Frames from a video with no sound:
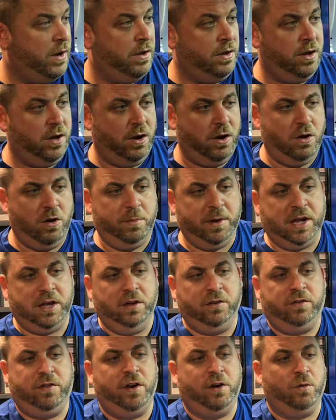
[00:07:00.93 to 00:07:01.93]
you know,
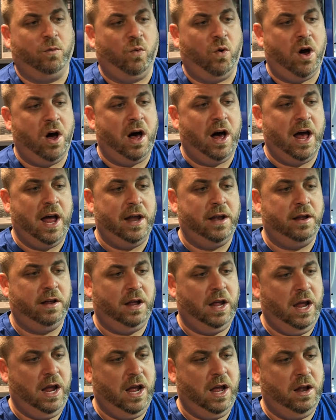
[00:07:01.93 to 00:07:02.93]
because they're wide.
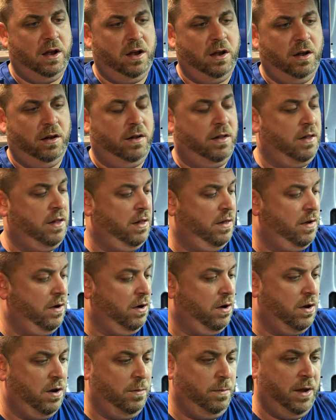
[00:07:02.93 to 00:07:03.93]
And
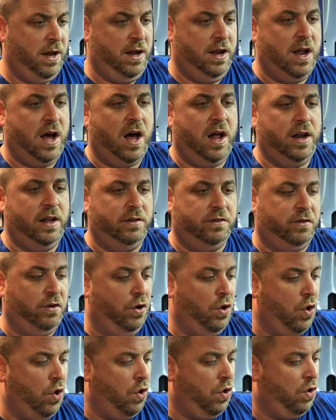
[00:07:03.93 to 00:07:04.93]
they're going to be not as
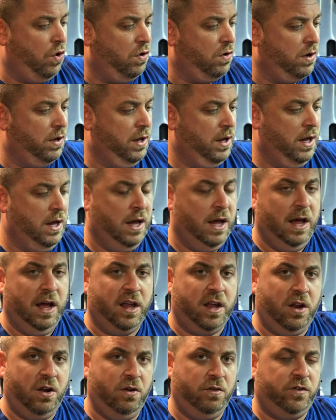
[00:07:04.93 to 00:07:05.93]
long.
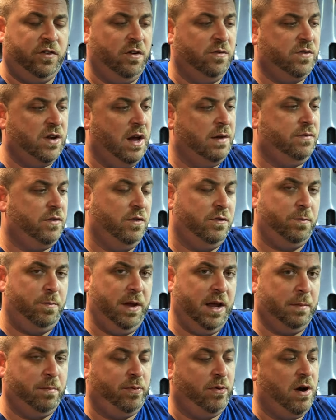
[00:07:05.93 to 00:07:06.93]
You know, sometimes those
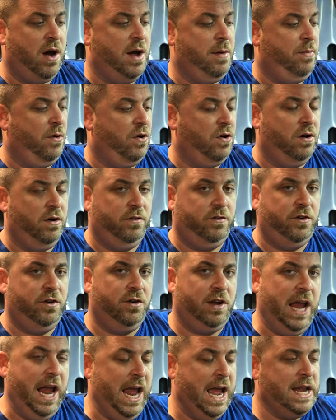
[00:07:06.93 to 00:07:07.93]
big pry bars,
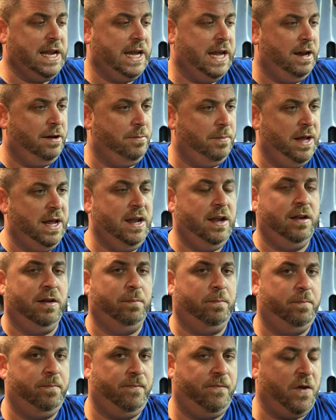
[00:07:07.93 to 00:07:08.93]
you can't get them
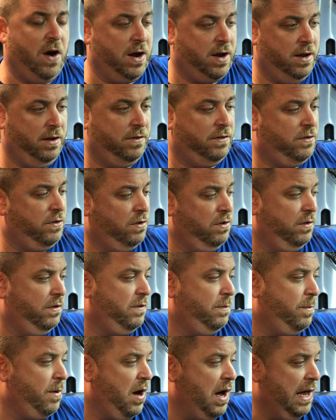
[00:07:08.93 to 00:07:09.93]
into fucking certain
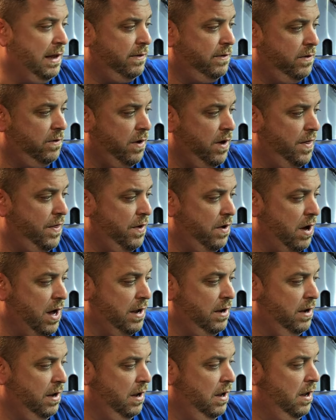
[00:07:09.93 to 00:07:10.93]
spots. So I
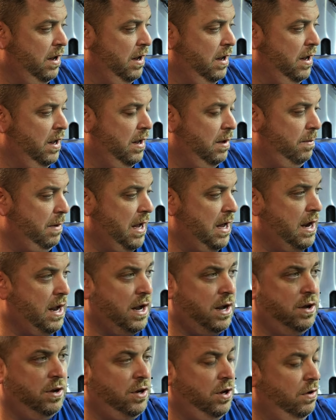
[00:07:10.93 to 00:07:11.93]
thought, man,
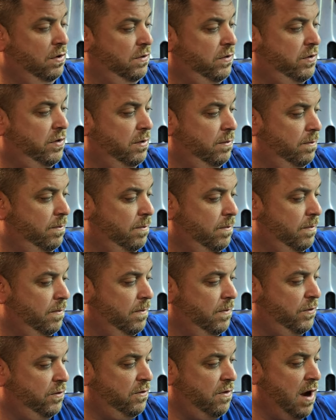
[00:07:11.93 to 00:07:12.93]
I could use some
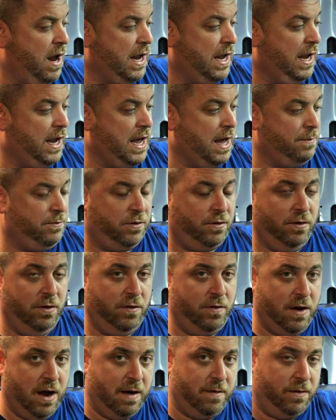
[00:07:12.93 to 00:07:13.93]
striking cap
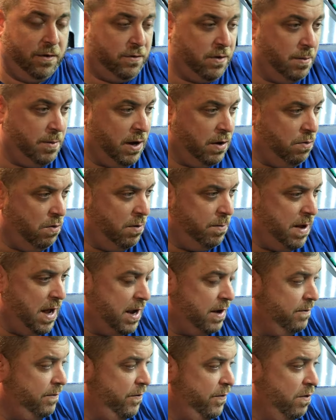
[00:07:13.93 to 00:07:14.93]
screwdrivers. So I've been going
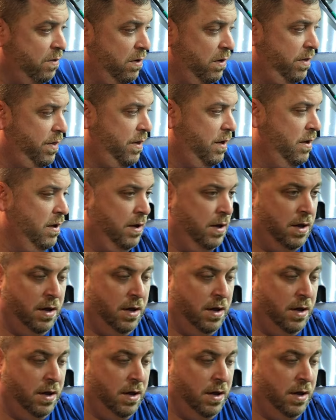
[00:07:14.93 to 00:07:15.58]
back and forth,